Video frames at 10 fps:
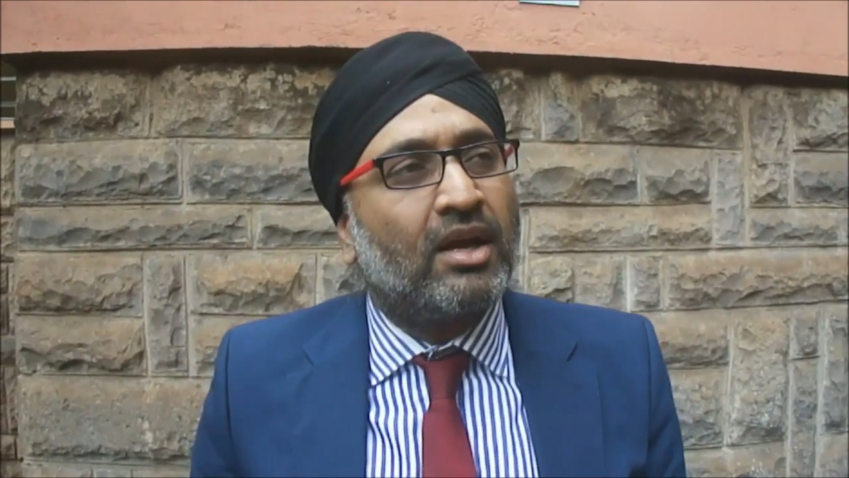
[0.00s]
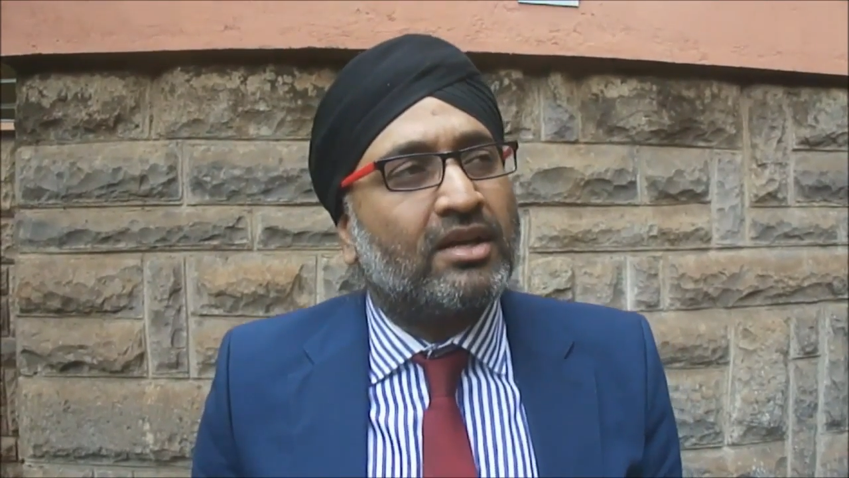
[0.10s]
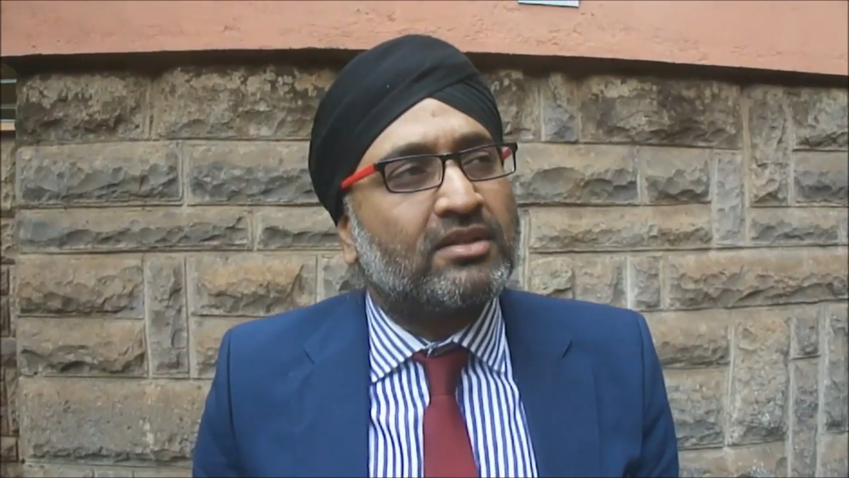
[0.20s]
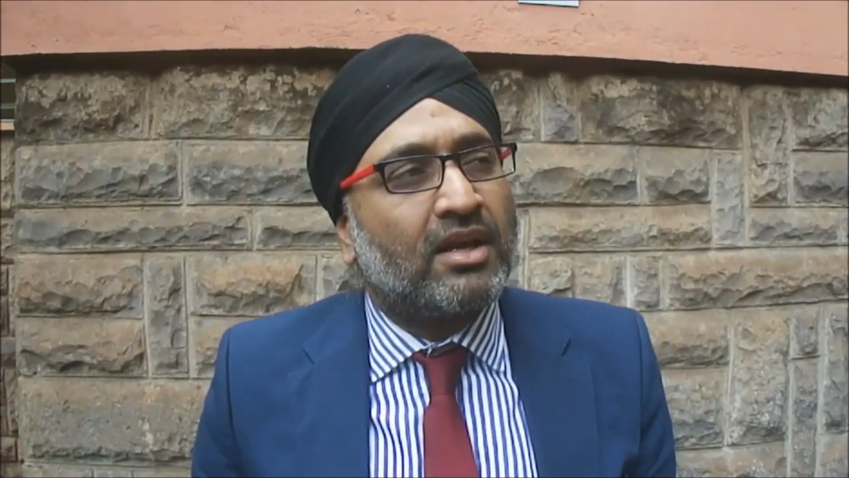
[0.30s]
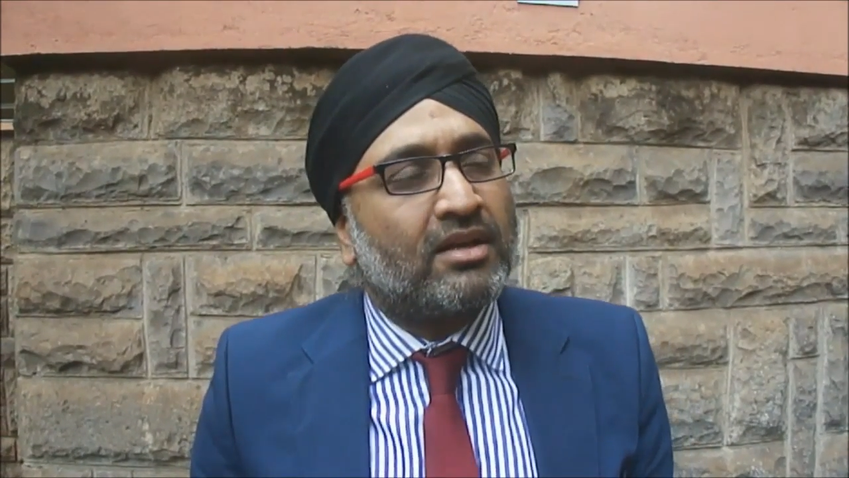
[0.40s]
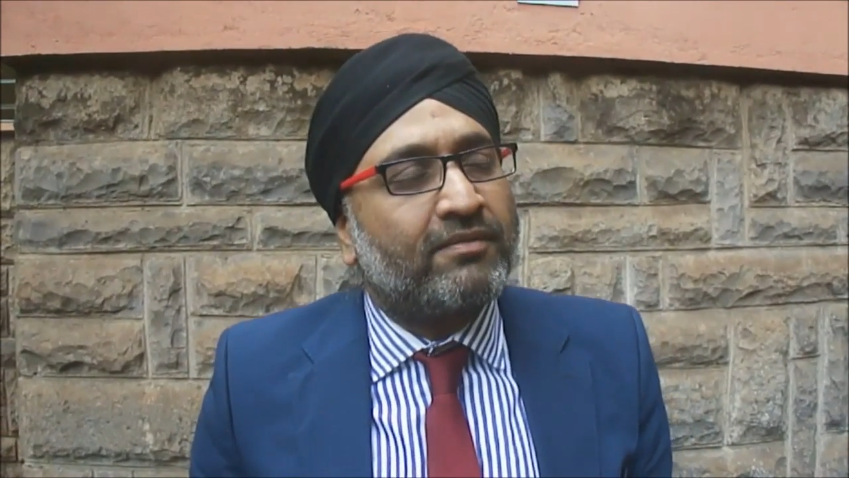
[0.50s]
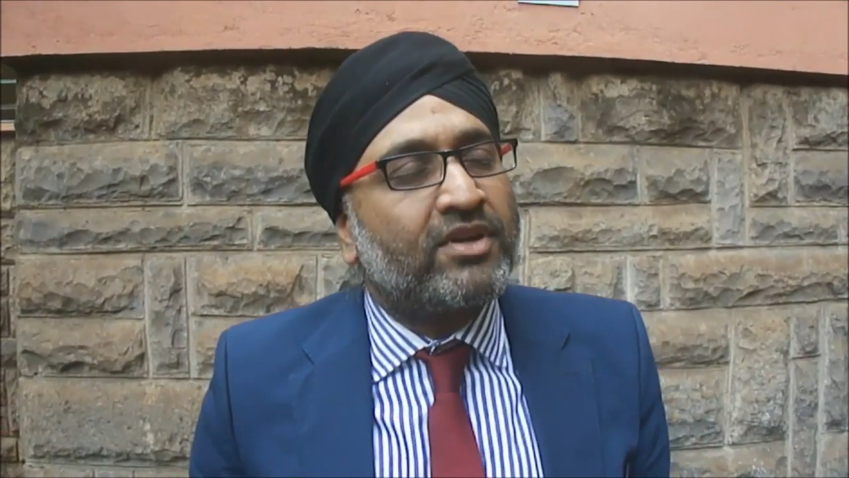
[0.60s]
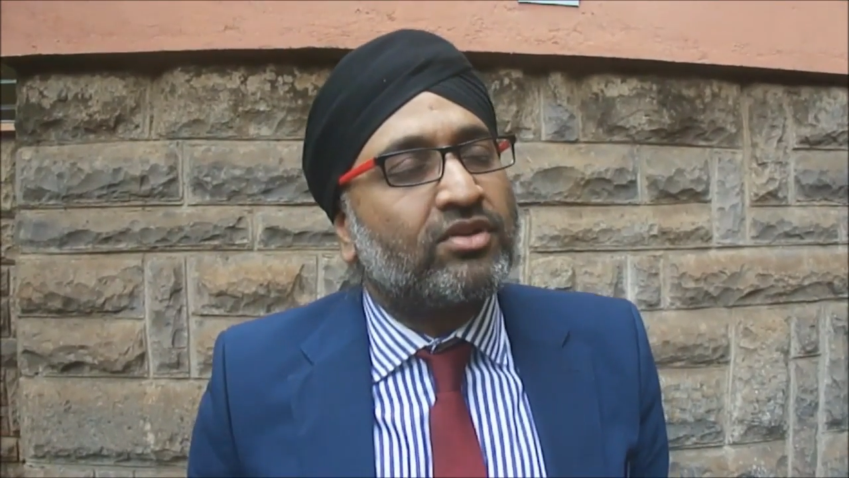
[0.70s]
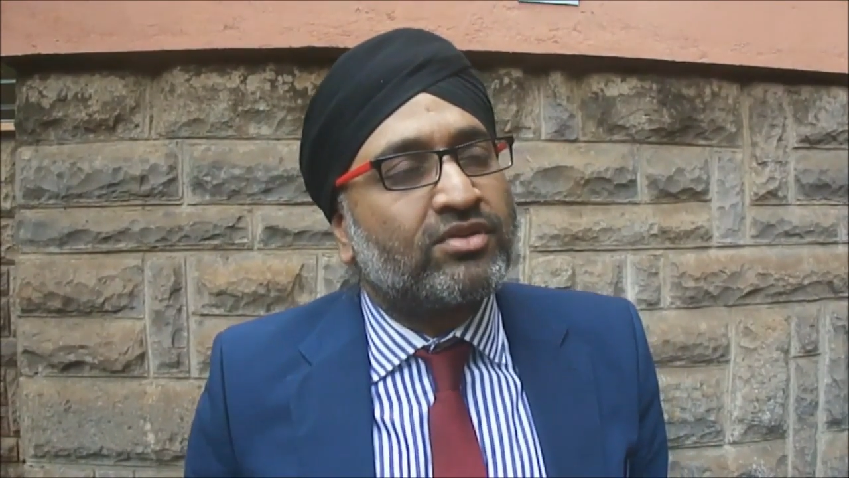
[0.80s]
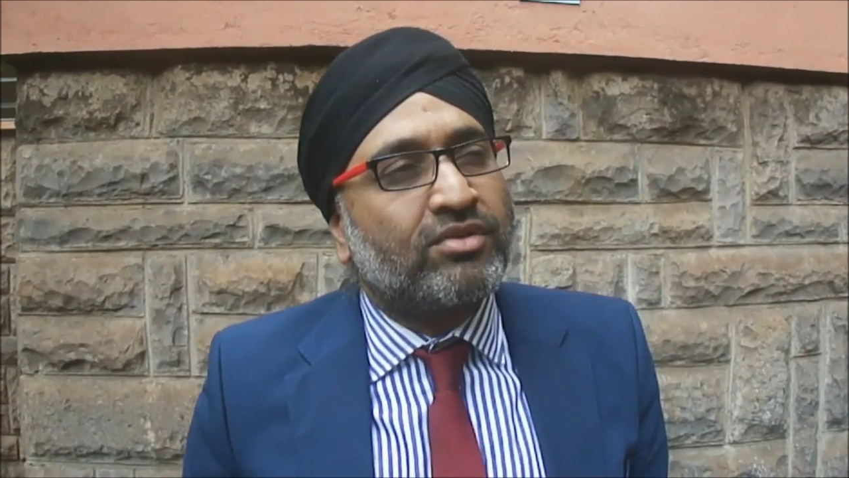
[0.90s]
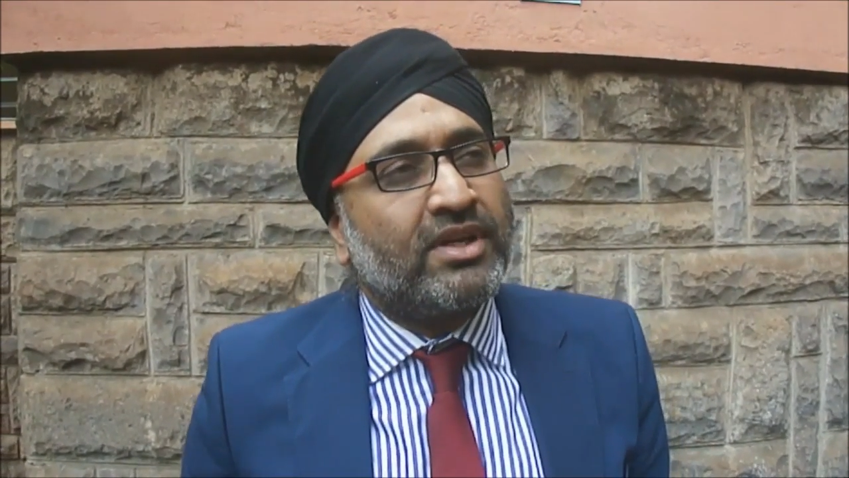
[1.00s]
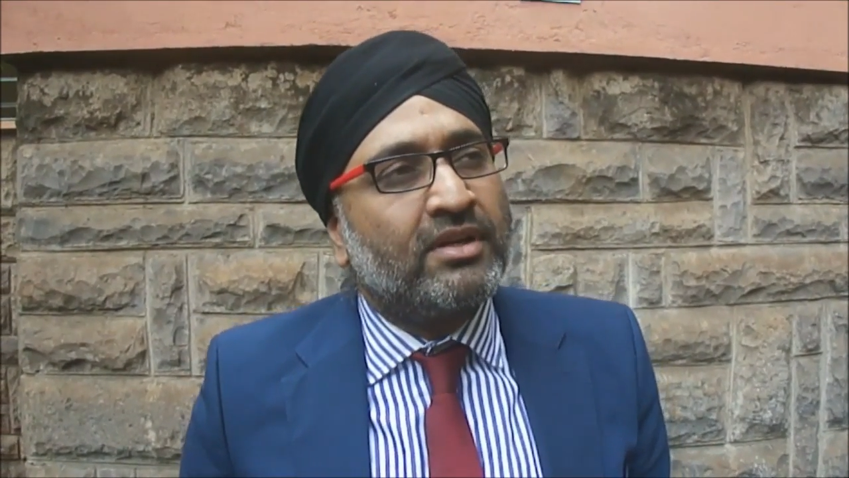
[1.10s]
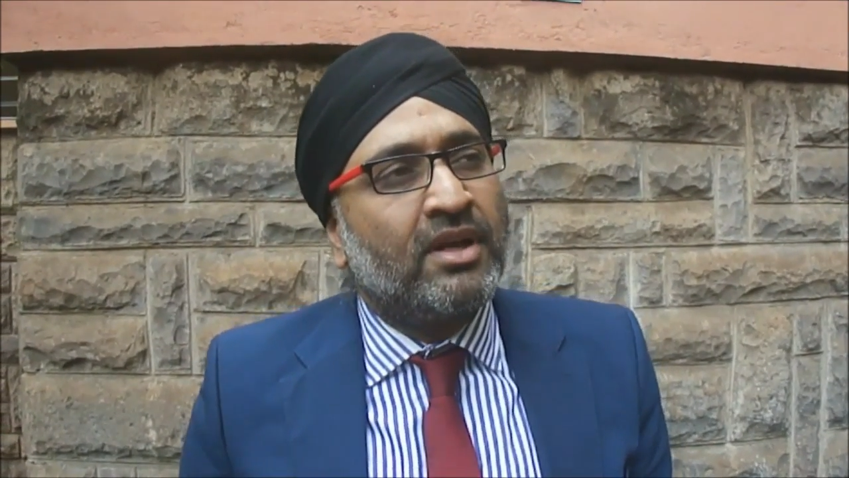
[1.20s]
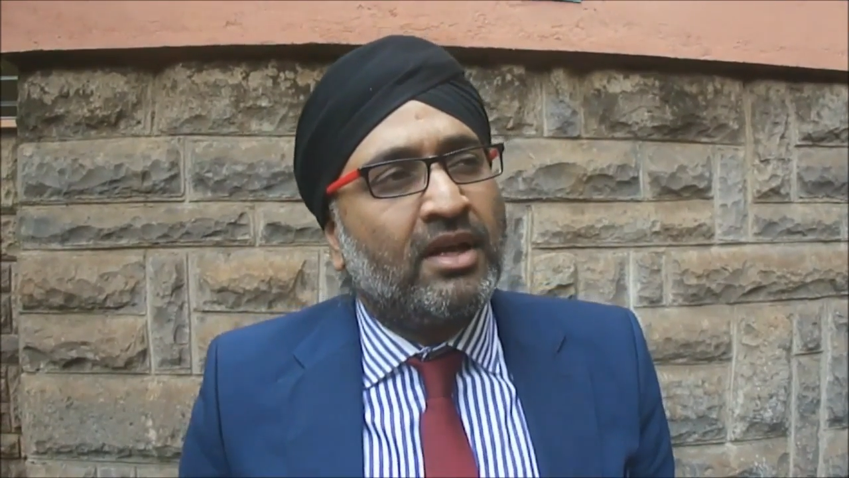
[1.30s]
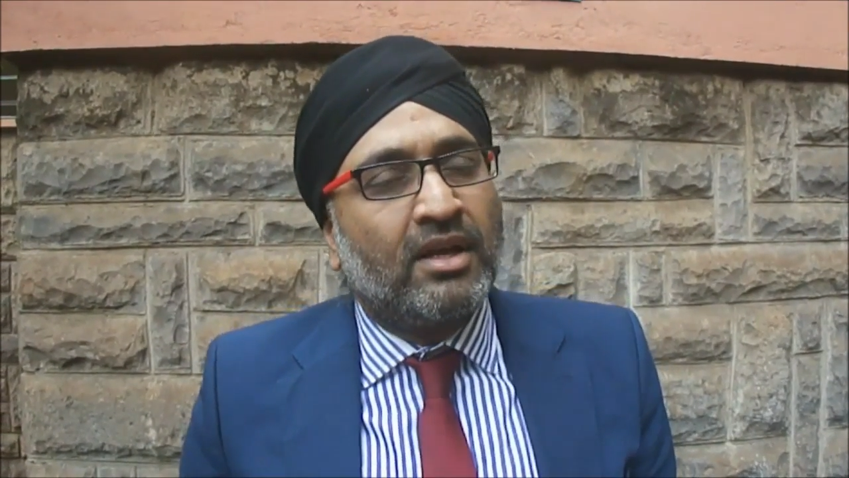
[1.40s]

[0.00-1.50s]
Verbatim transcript: as a, at a video screen,